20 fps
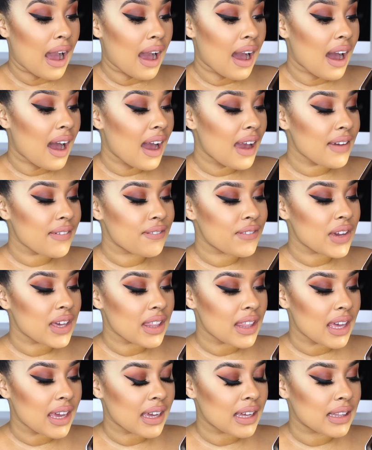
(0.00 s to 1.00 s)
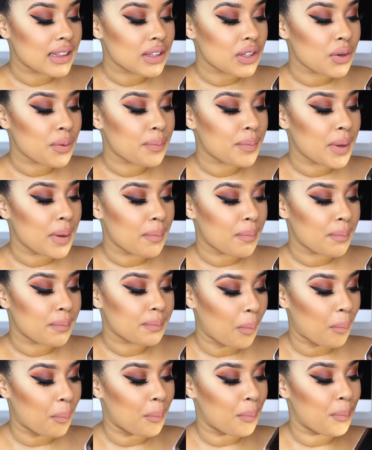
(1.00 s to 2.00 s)
I feel like a little
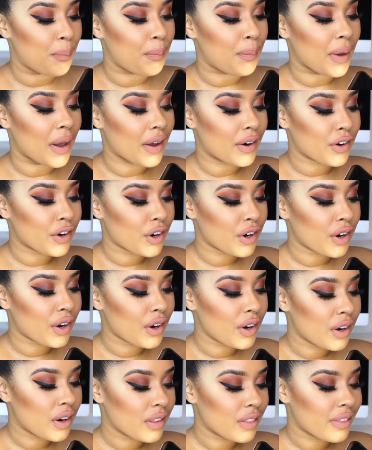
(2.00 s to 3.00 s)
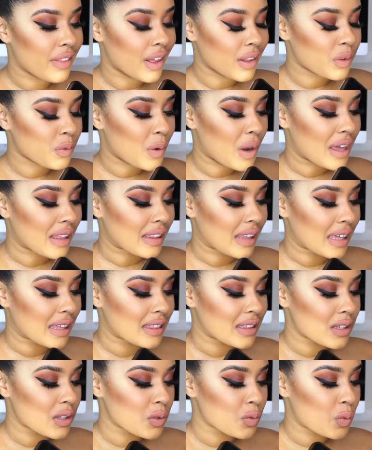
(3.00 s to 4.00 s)
bit better. That's why I
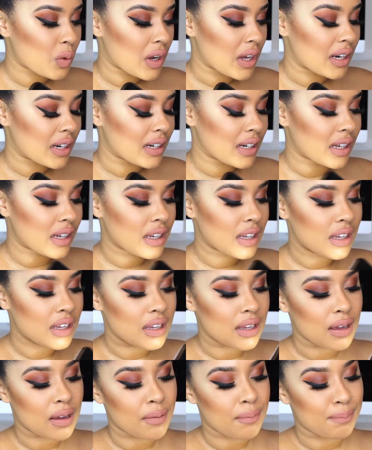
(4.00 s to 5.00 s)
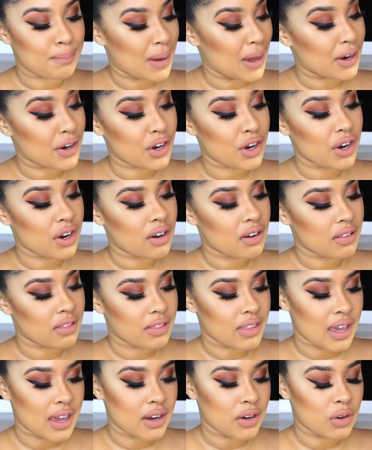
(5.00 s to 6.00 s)
like this one better
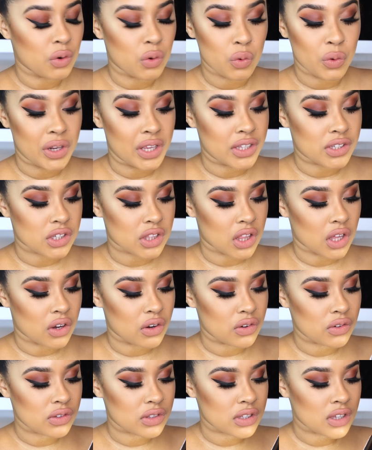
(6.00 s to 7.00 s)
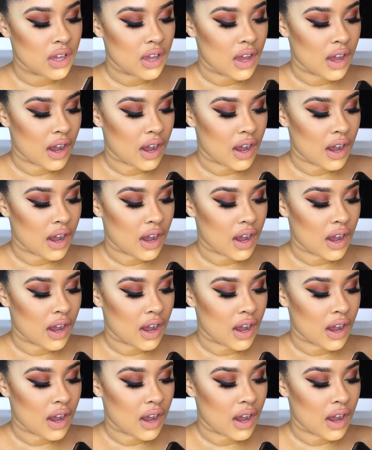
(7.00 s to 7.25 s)
than Who Needs Clothes.